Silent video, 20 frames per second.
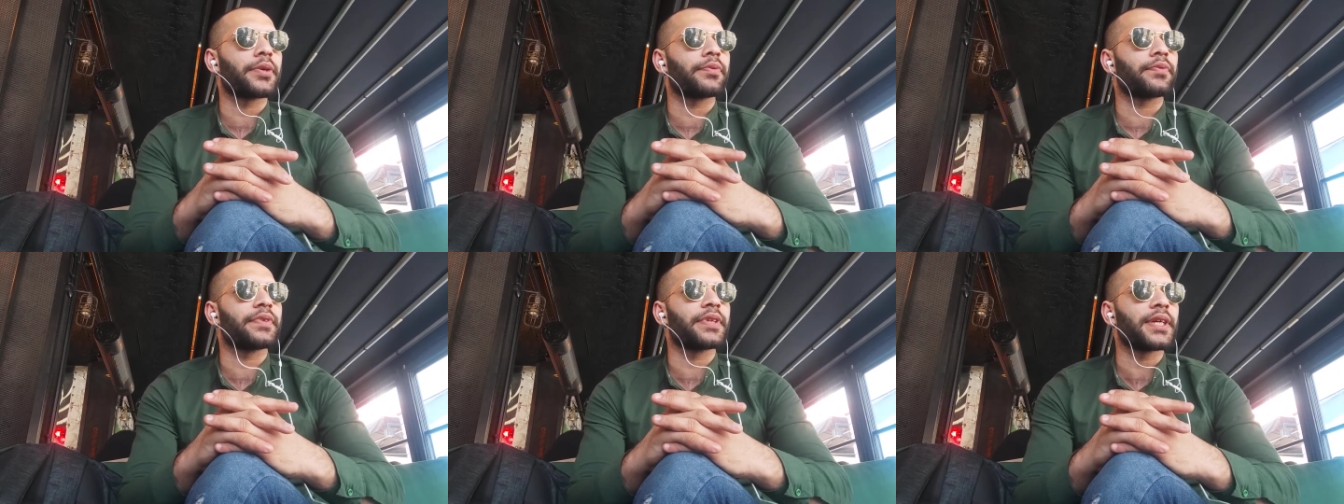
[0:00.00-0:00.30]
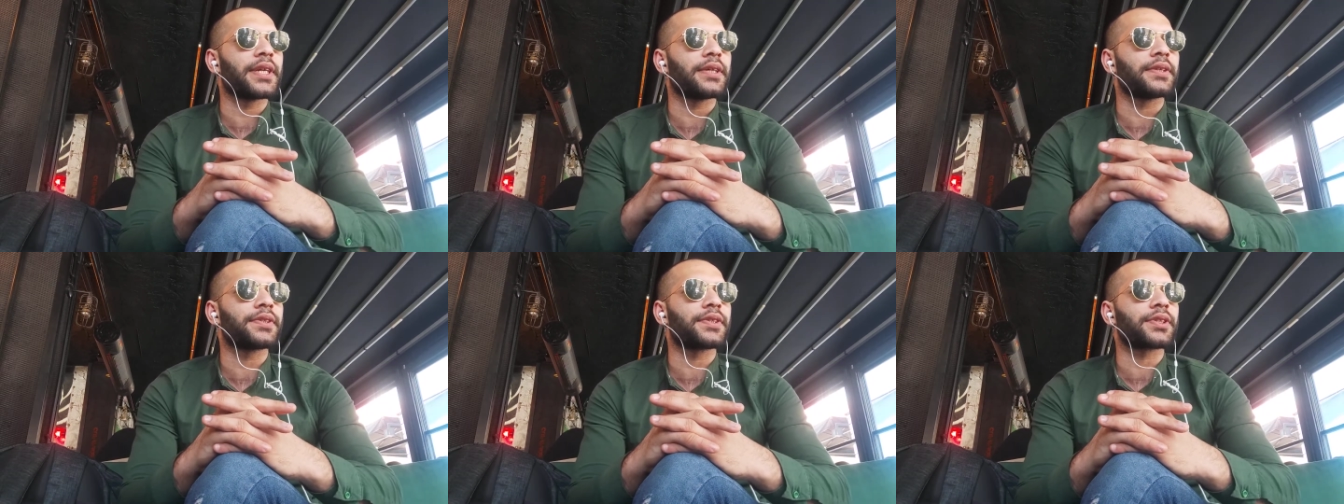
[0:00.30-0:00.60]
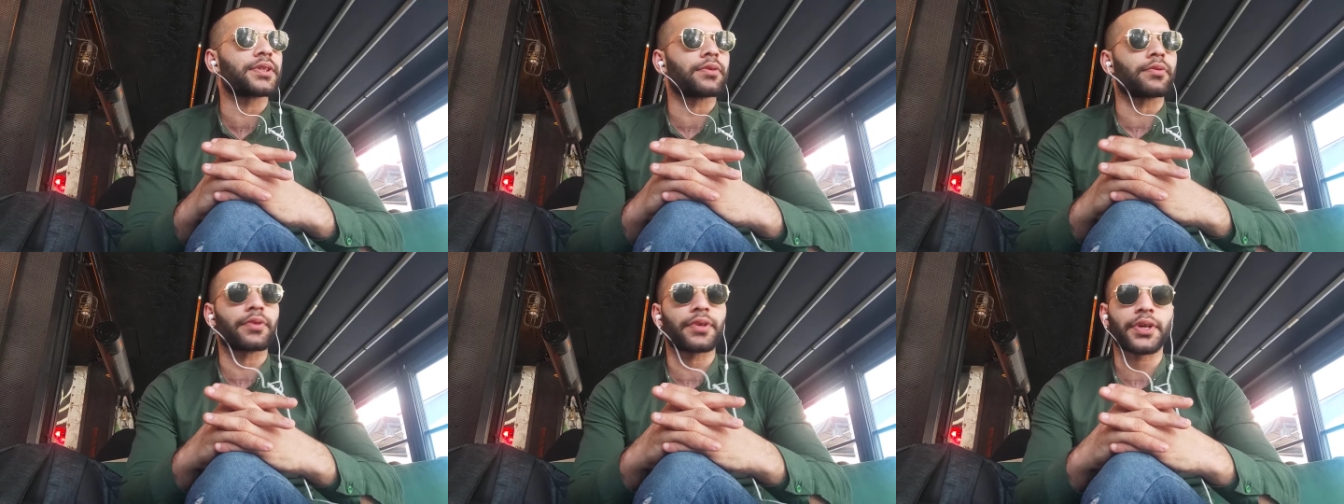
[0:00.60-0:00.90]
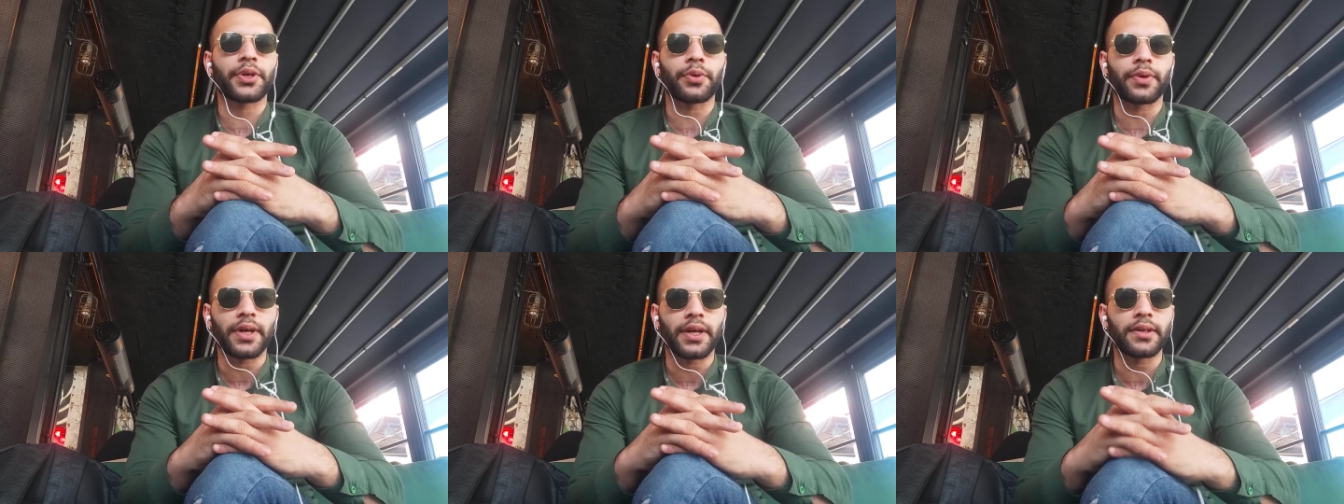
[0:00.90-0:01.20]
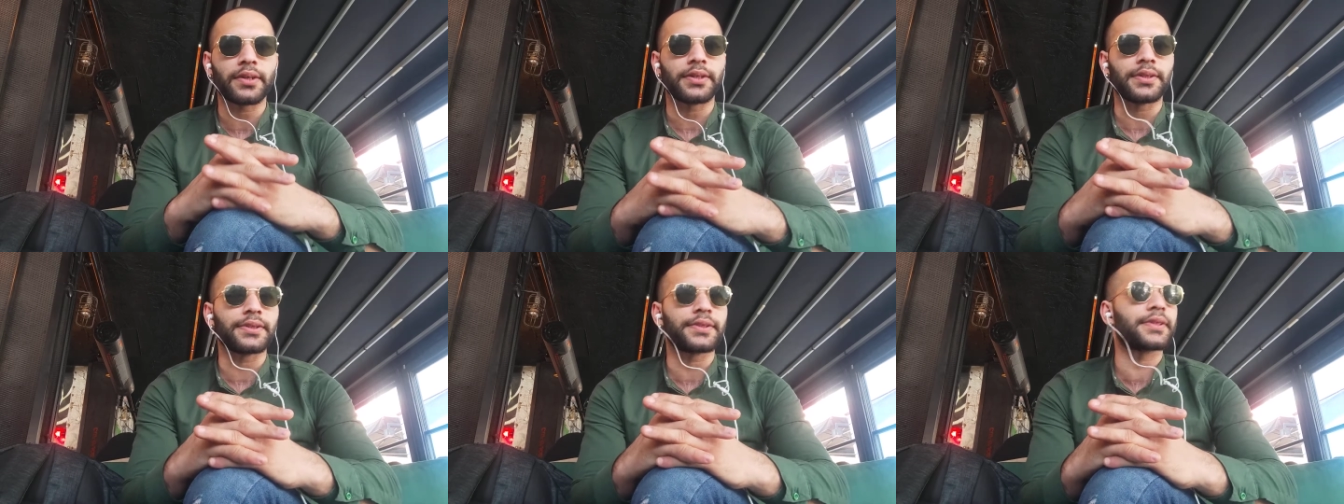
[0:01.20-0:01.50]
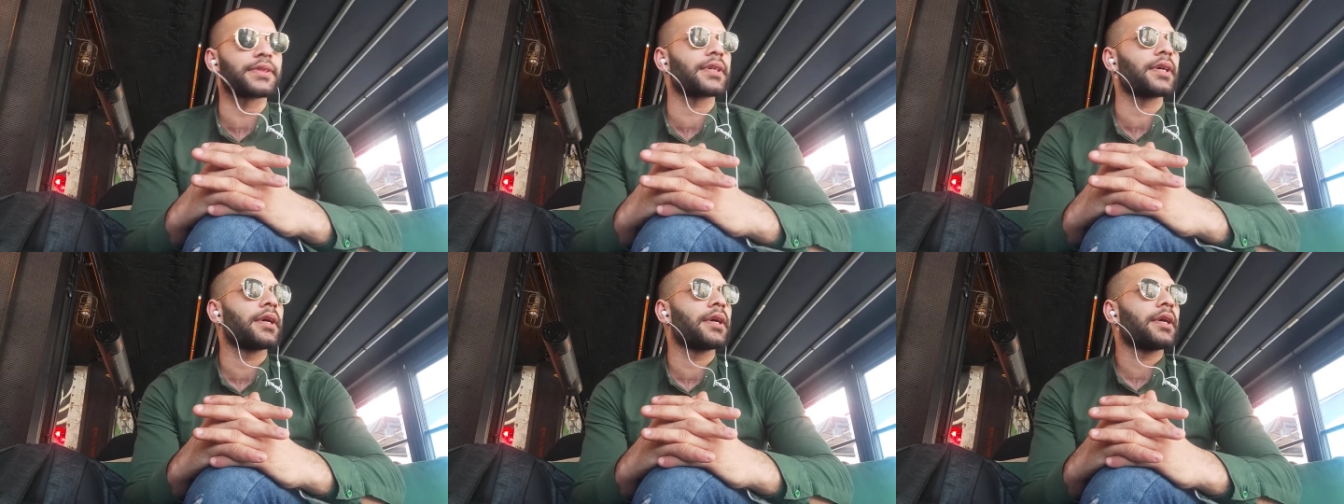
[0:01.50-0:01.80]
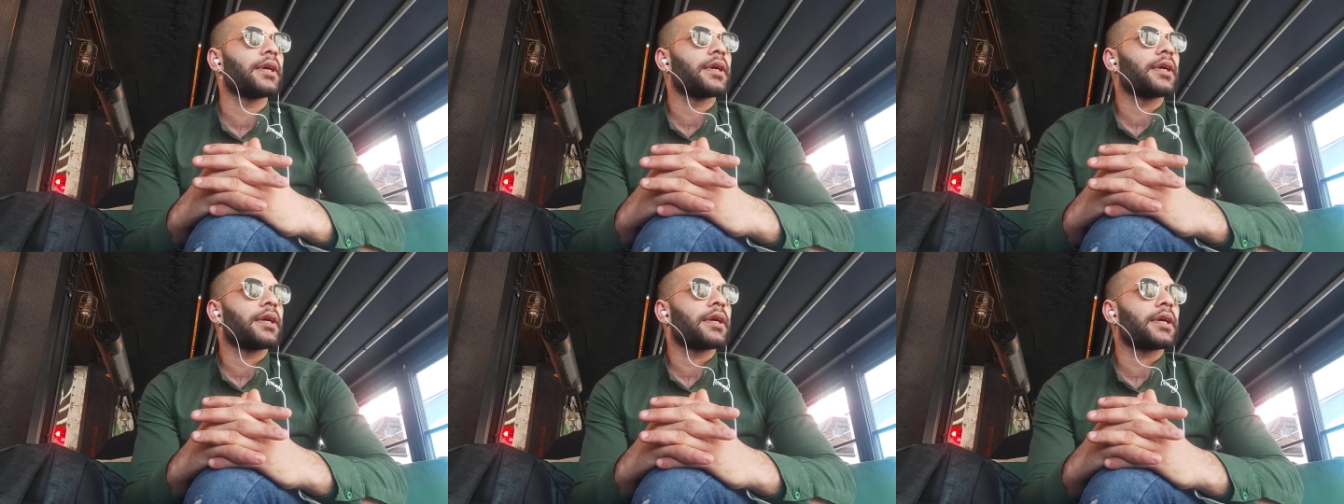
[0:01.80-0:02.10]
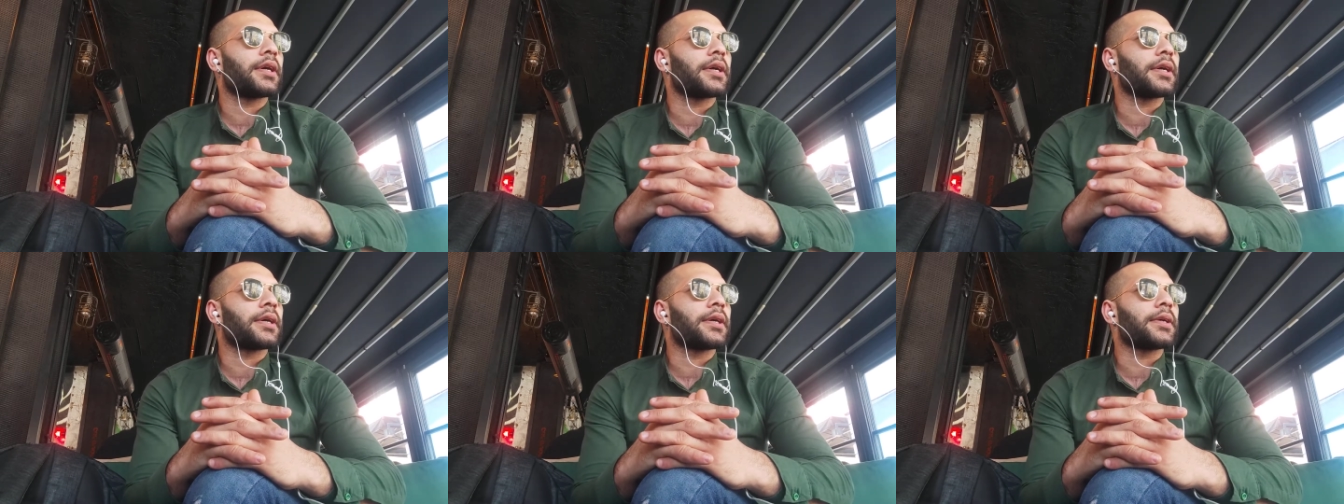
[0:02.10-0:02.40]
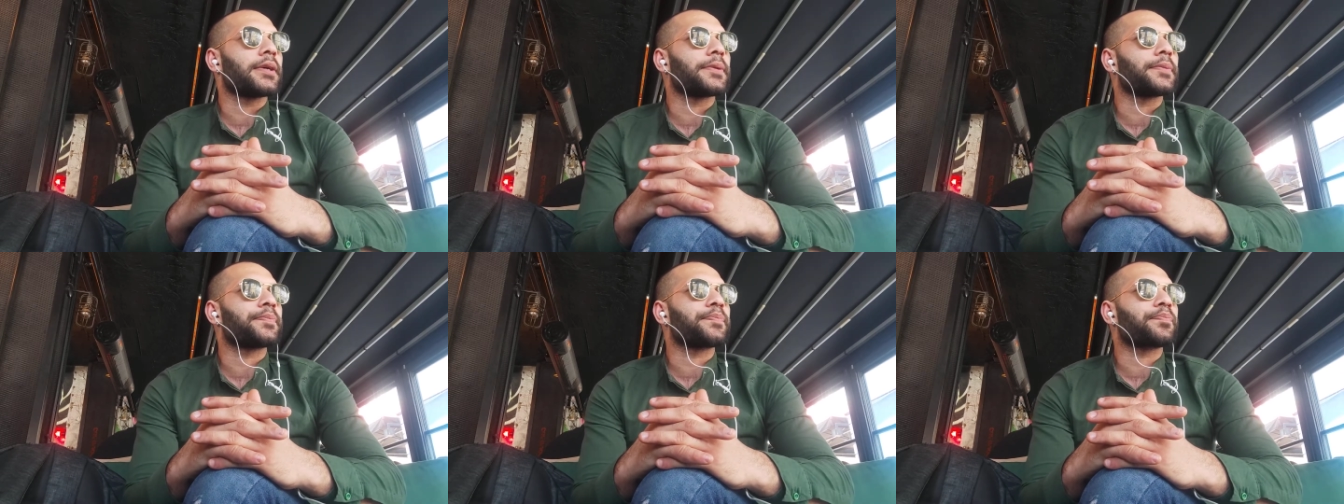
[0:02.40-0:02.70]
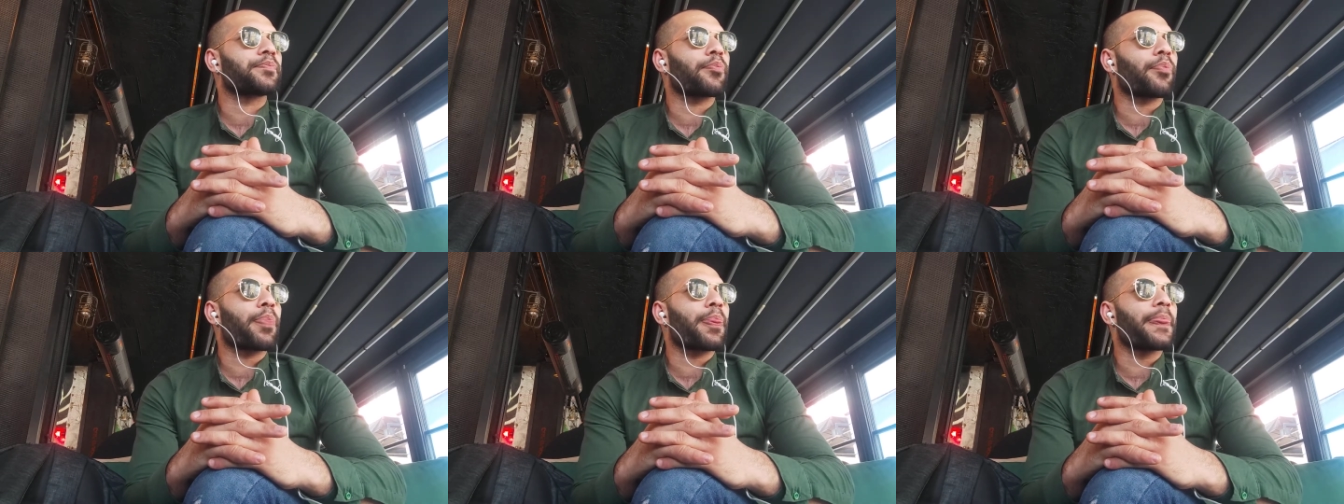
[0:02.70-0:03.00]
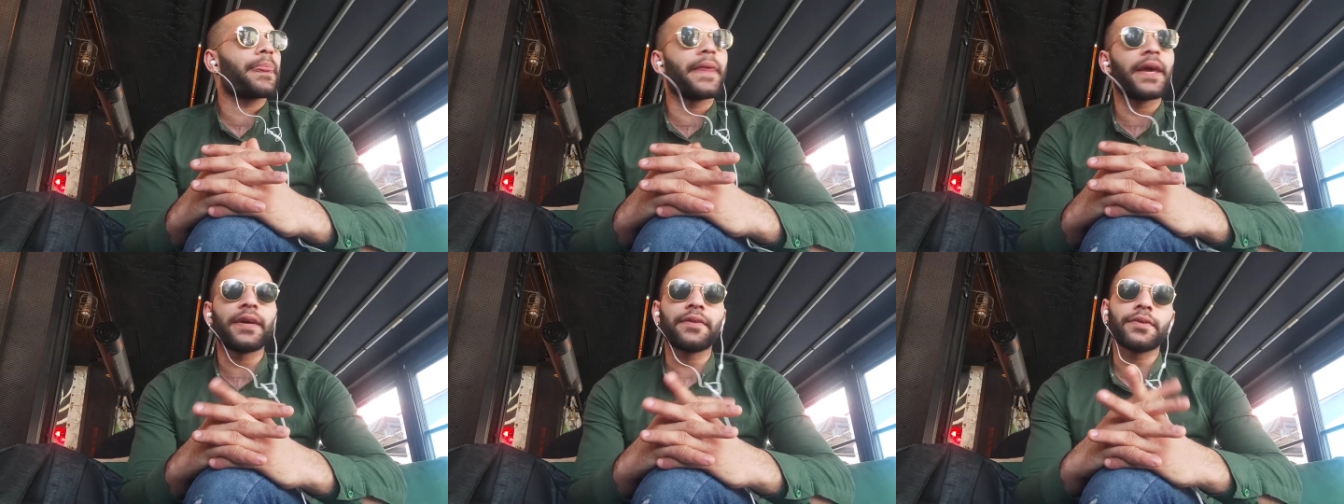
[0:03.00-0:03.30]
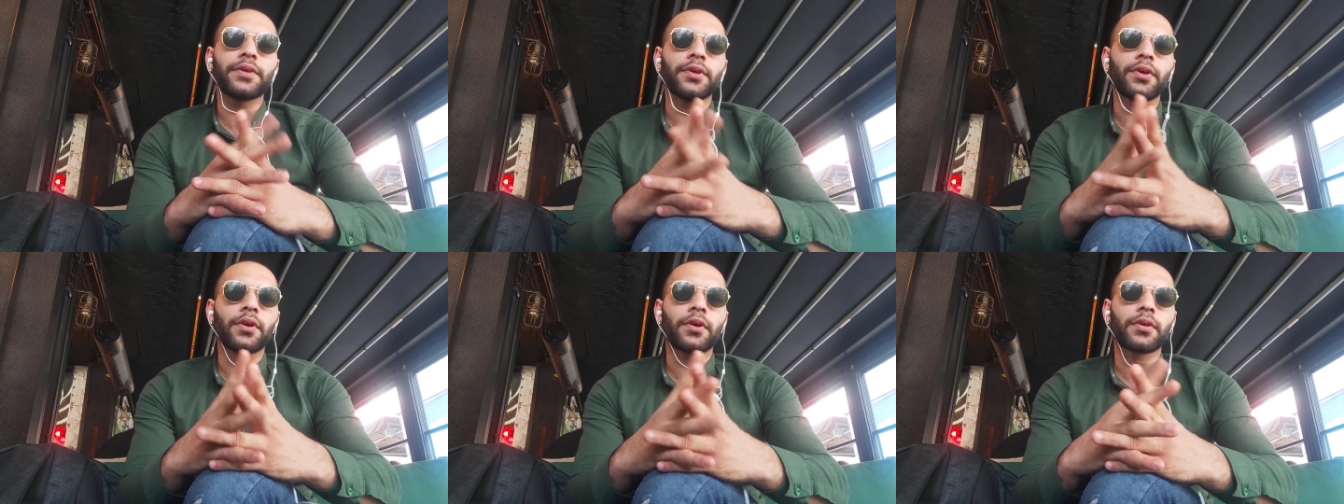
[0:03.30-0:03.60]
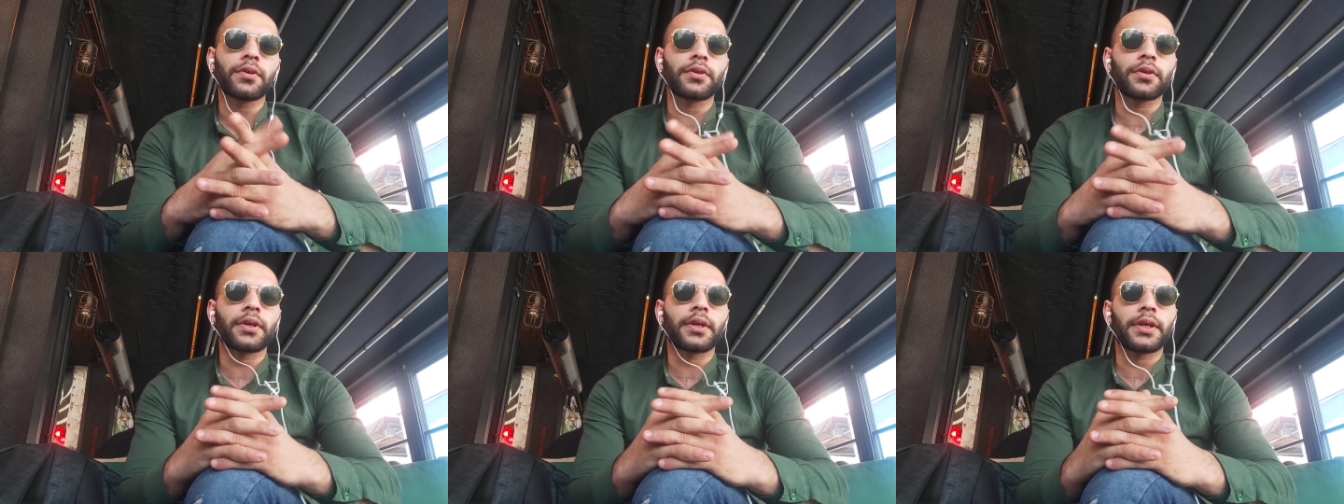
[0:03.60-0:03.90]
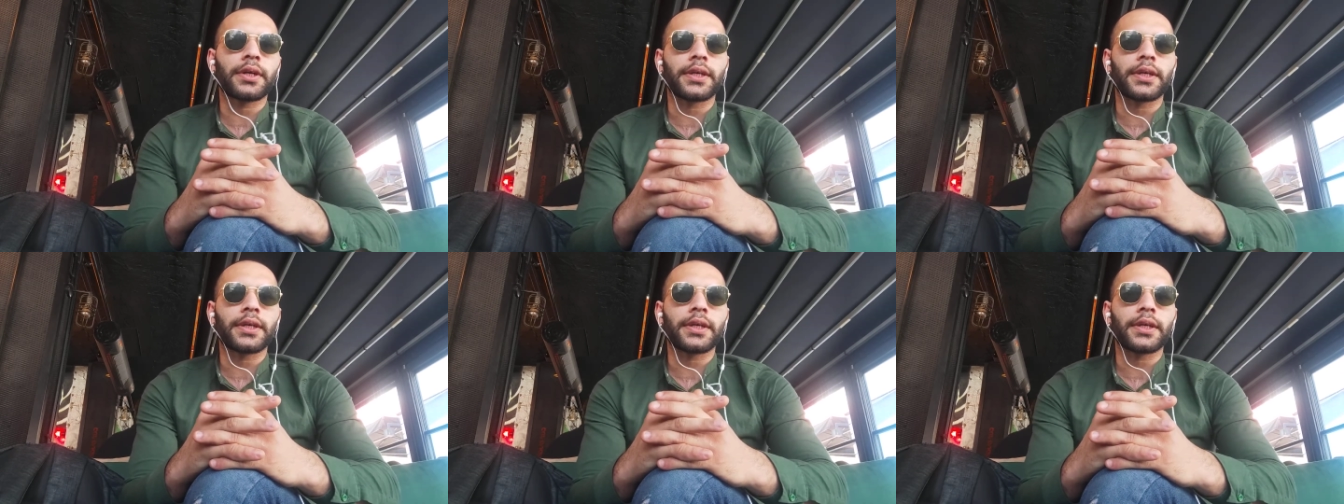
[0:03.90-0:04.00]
needs or requirements, then your